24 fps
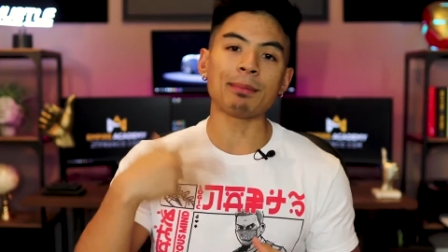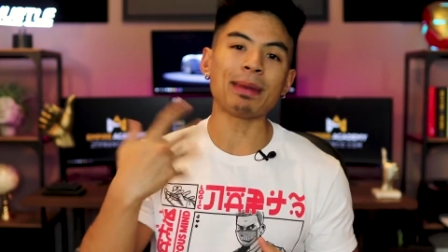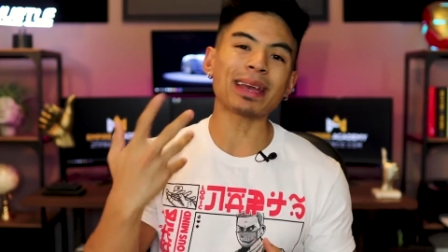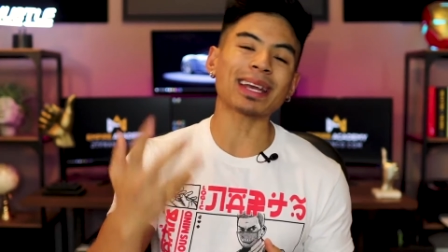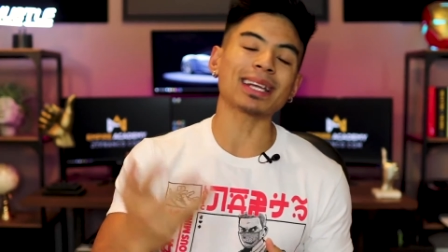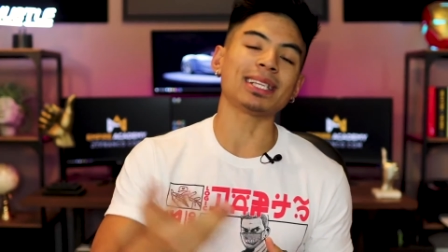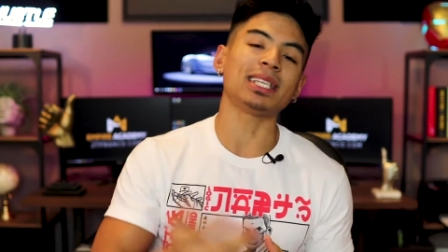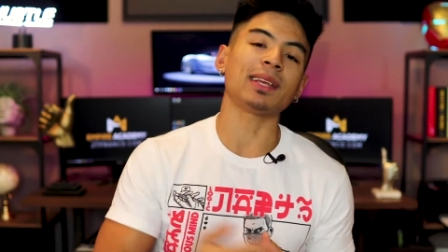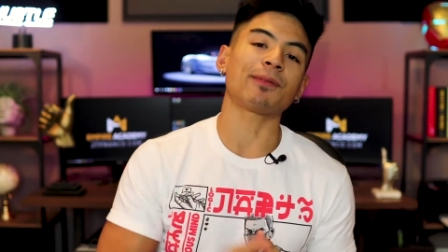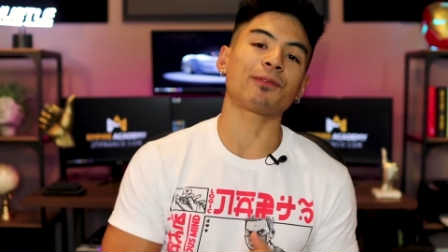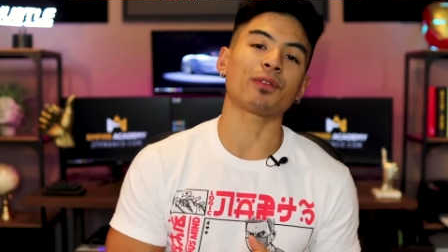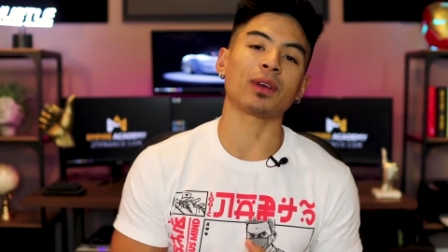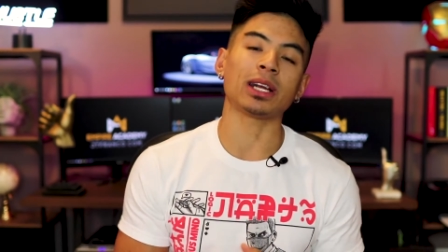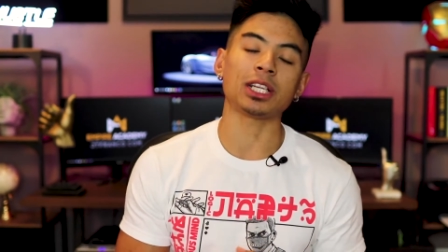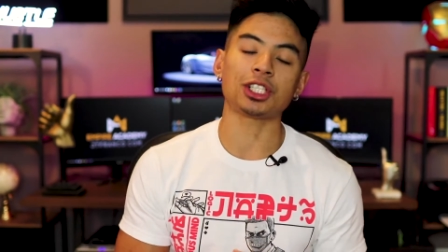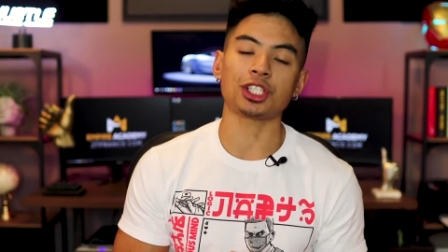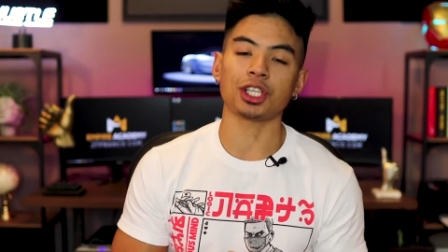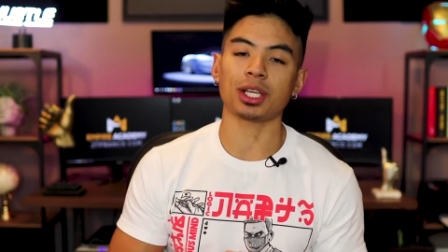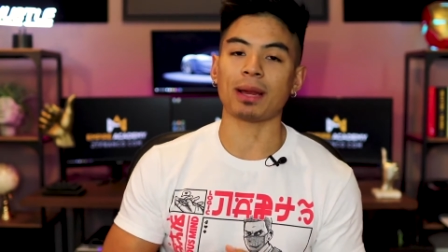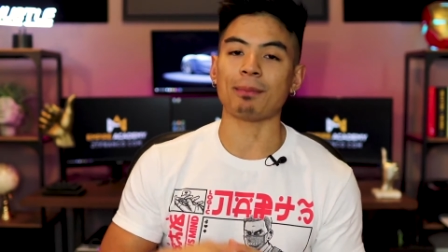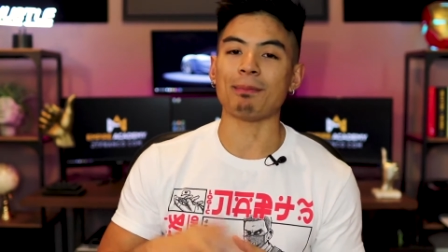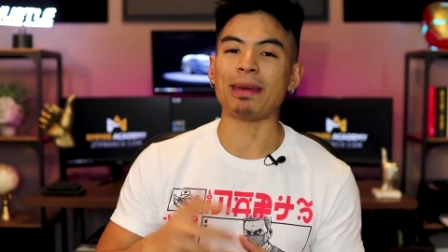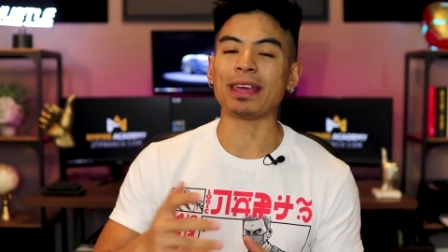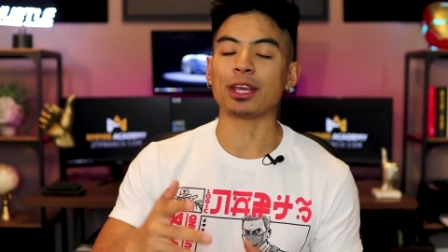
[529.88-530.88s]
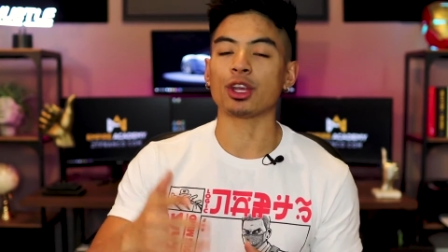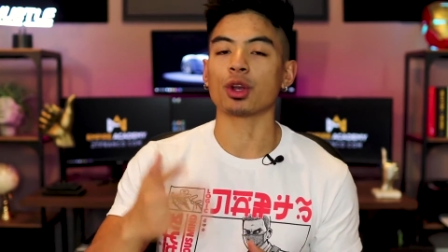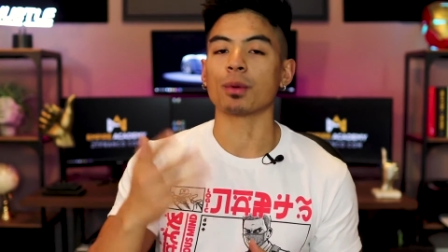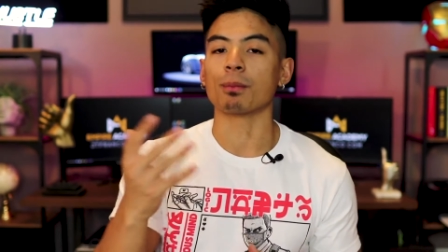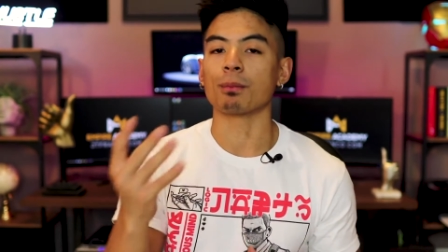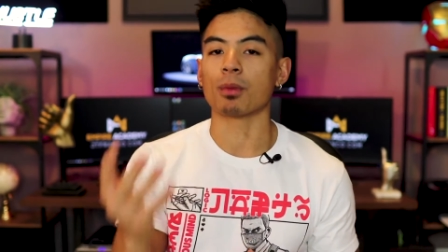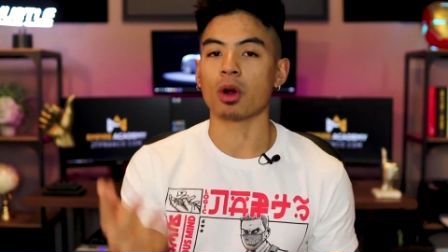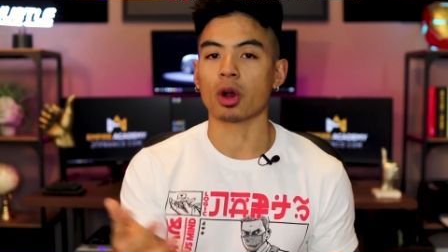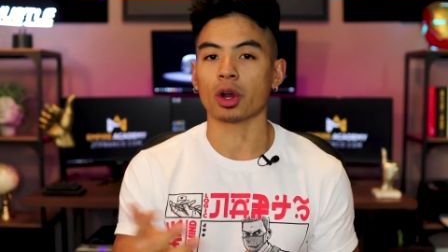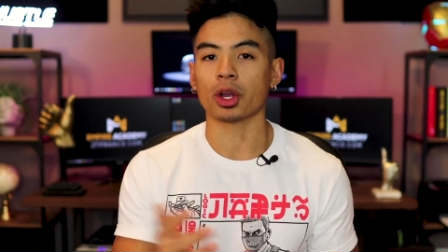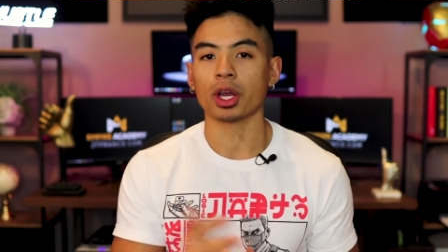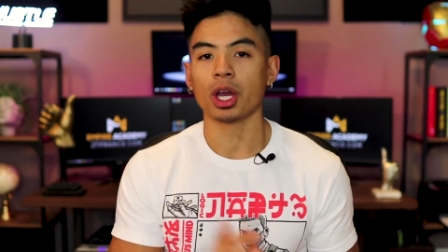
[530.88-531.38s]
and make it differentiate and make your
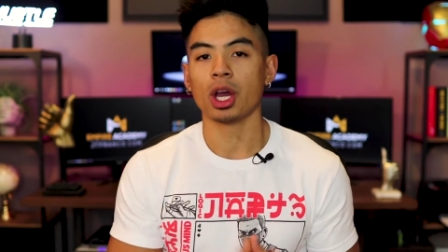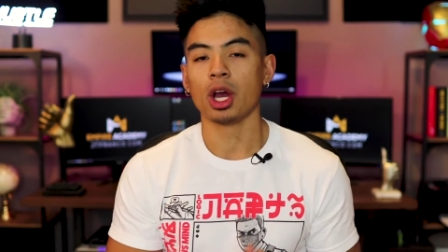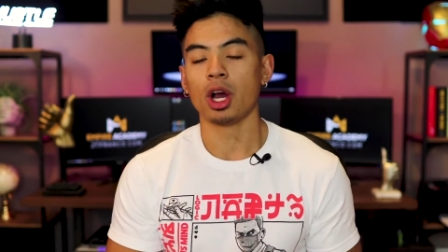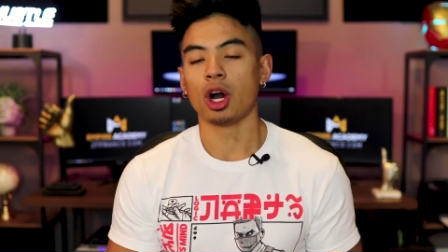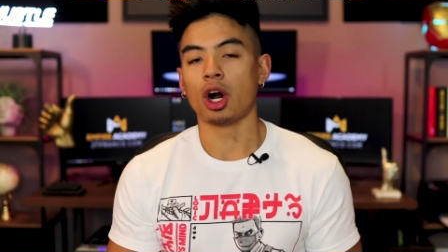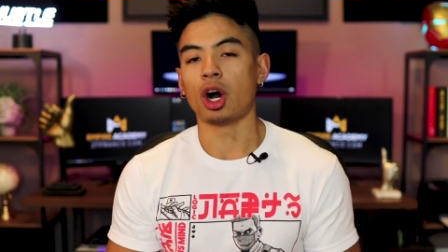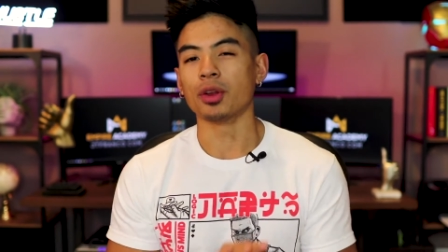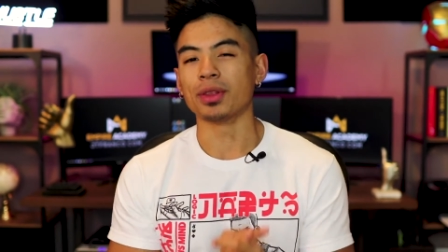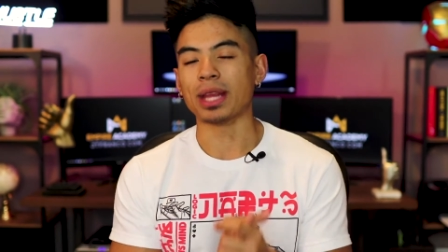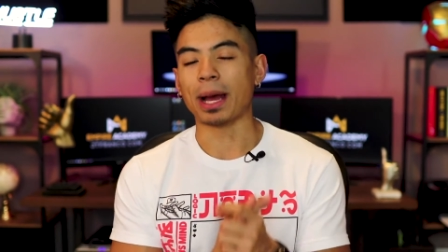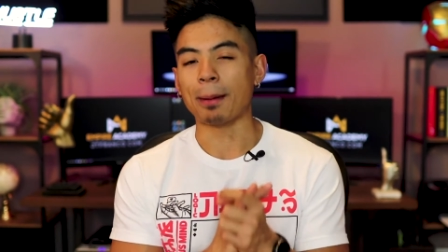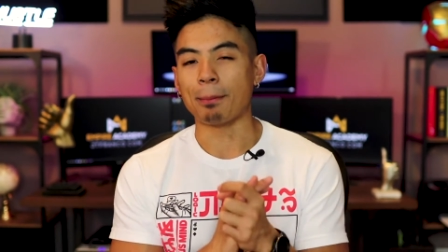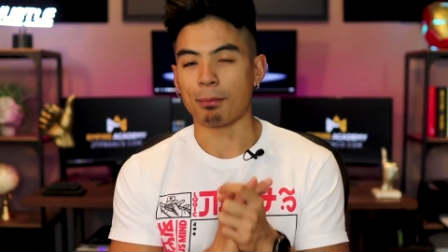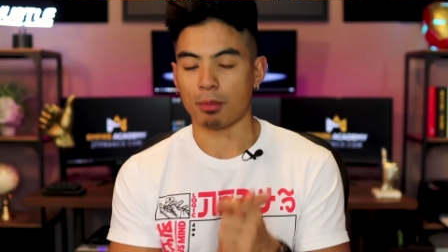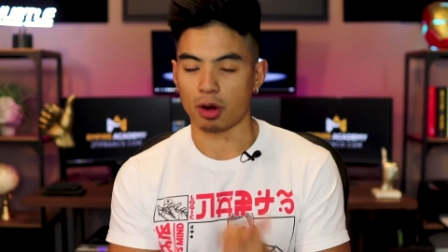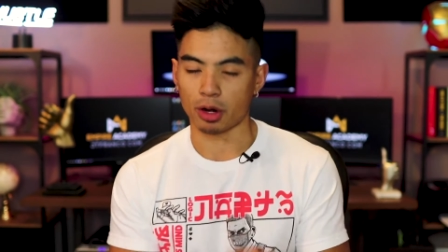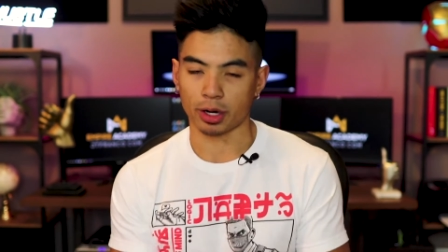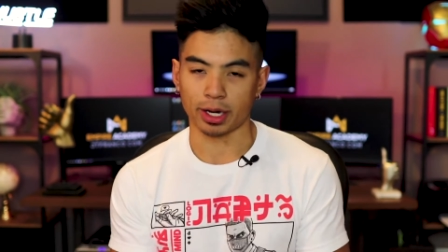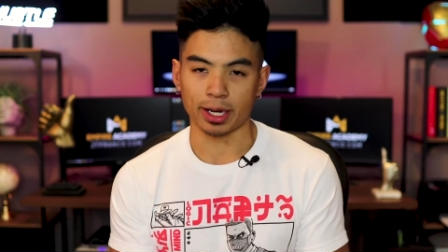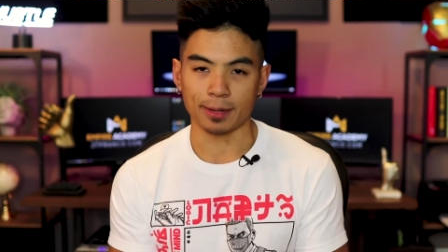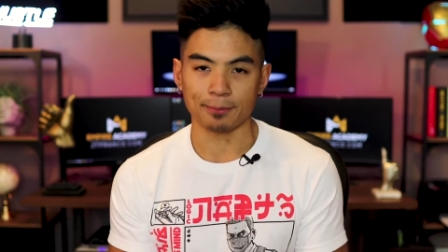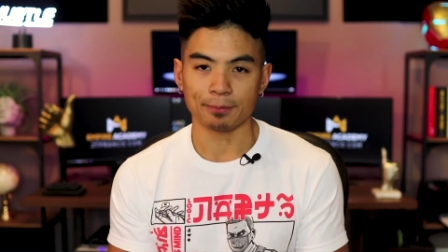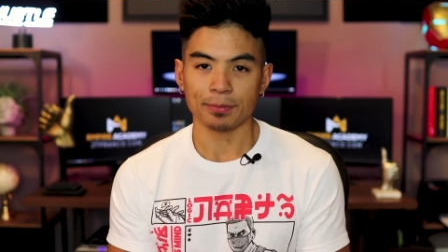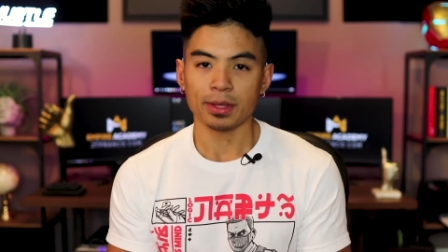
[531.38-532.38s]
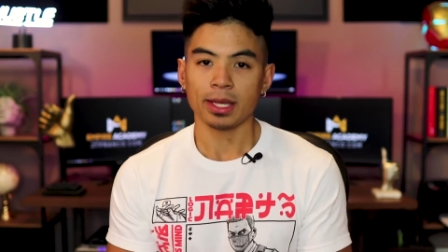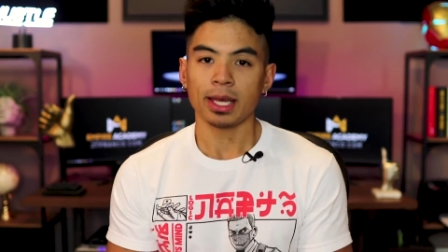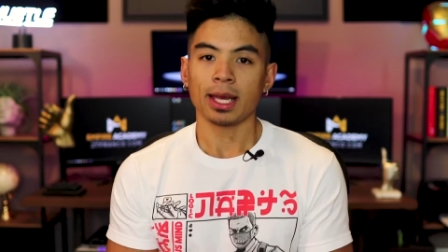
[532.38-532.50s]
mark on that market